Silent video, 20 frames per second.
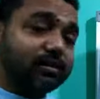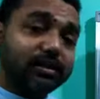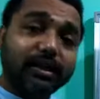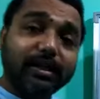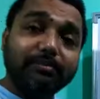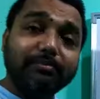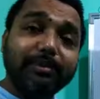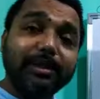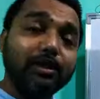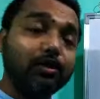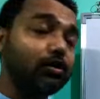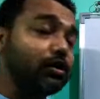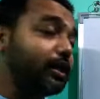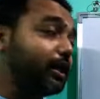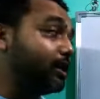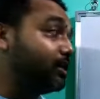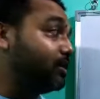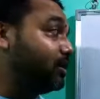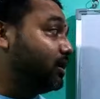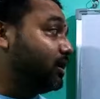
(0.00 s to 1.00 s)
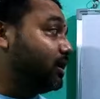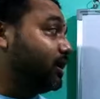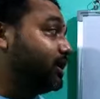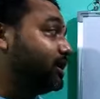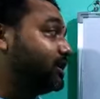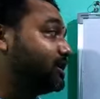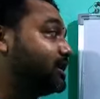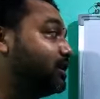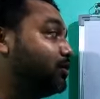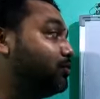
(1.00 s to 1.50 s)
Then below that,
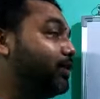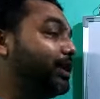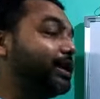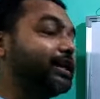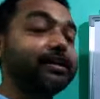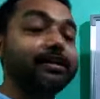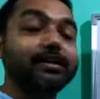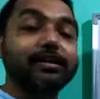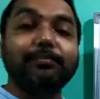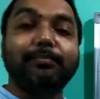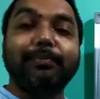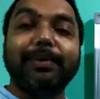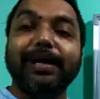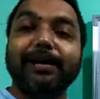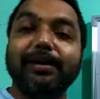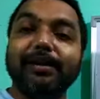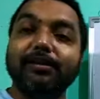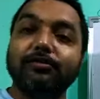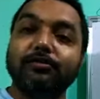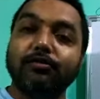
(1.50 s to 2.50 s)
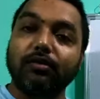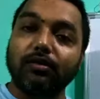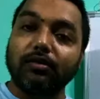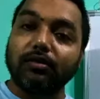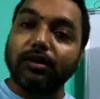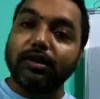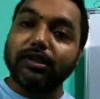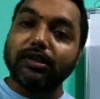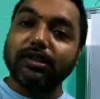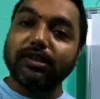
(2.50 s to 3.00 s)
it is the weathered parent
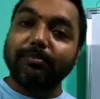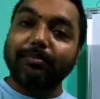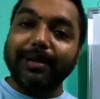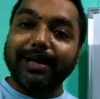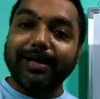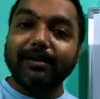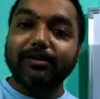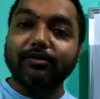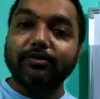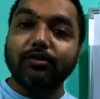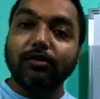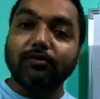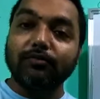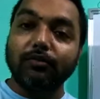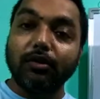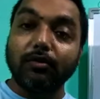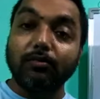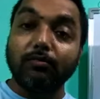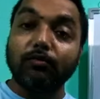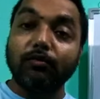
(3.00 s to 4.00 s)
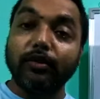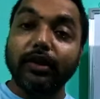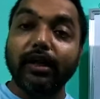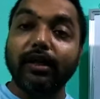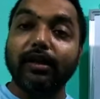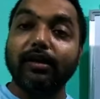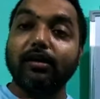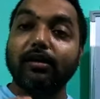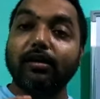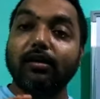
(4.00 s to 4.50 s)
rock. It is the parent rock from
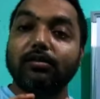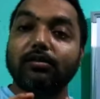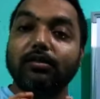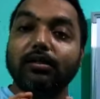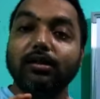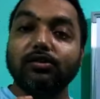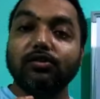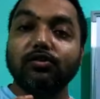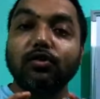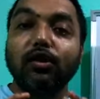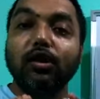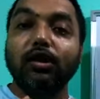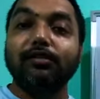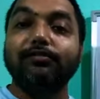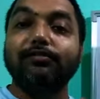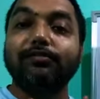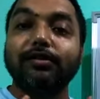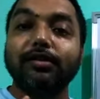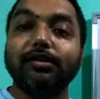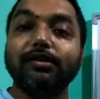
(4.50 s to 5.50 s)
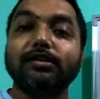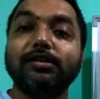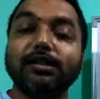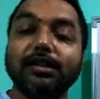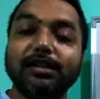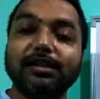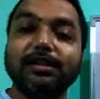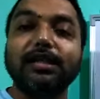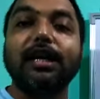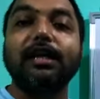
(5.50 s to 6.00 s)
where the soil
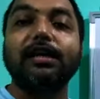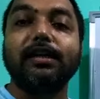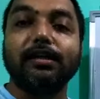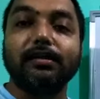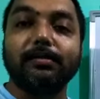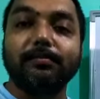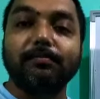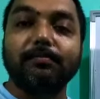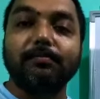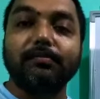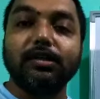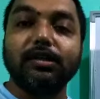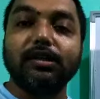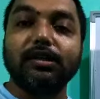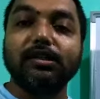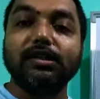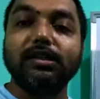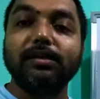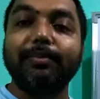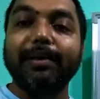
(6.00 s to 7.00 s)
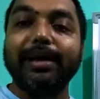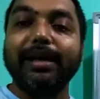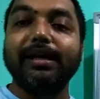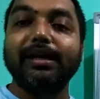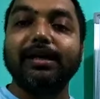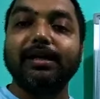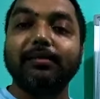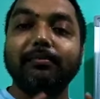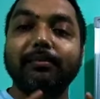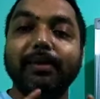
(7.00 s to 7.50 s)
first started. It is the
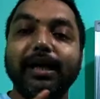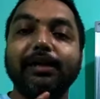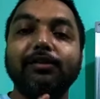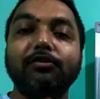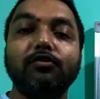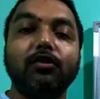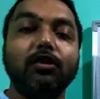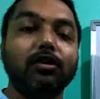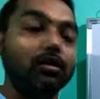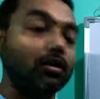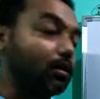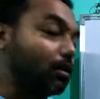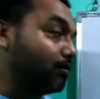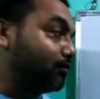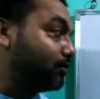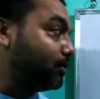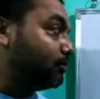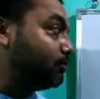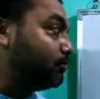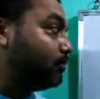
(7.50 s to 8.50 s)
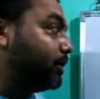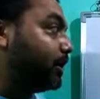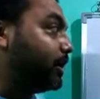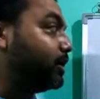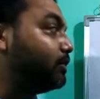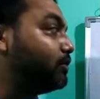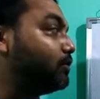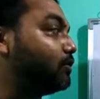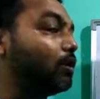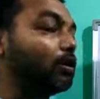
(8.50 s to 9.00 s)
parent, the main rock, from
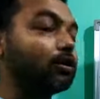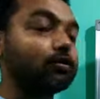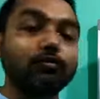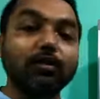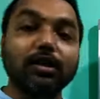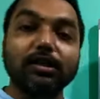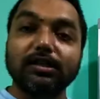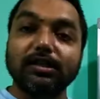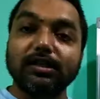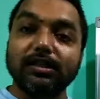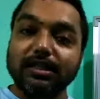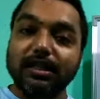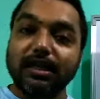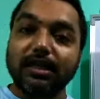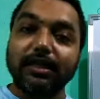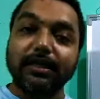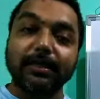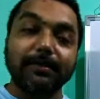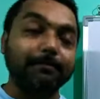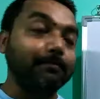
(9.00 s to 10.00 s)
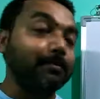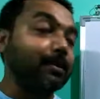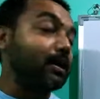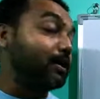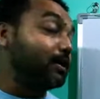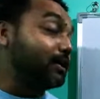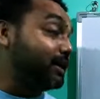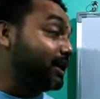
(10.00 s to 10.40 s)
where rock was started.